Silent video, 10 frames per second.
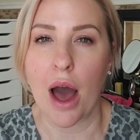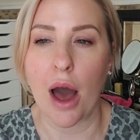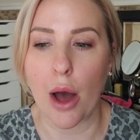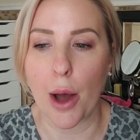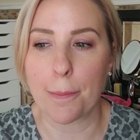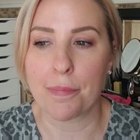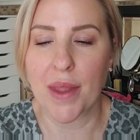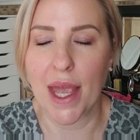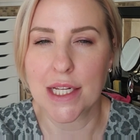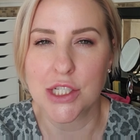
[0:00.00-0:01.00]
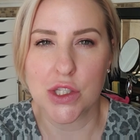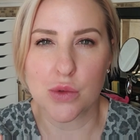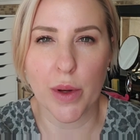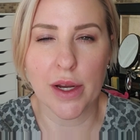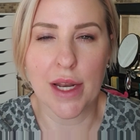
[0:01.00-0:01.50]
Um, and it's
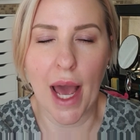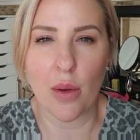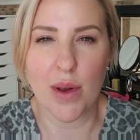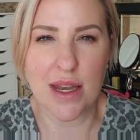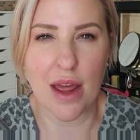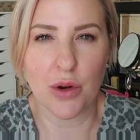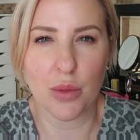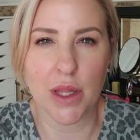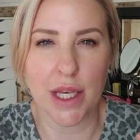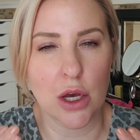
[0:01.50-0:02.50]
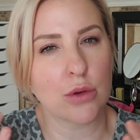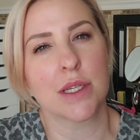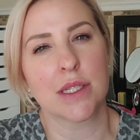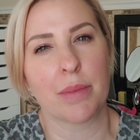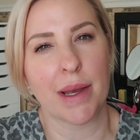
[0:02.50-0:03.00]
just weird how it never really
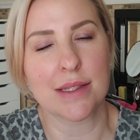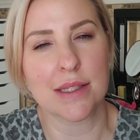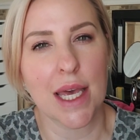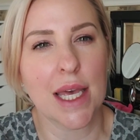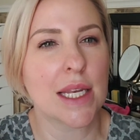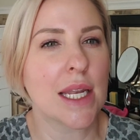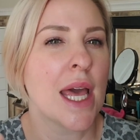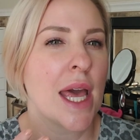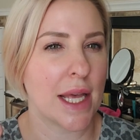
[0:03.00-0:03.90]
goes into my skin.